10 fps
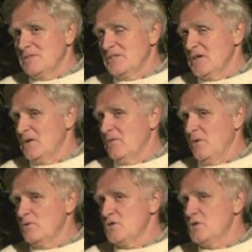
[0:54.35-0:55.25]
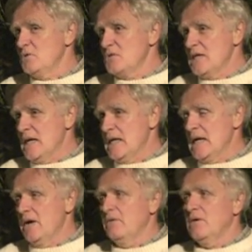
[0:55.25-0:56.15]
So those two stand
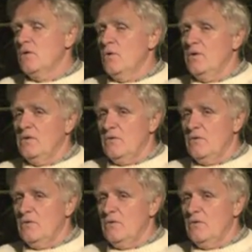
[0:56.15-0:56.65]
out according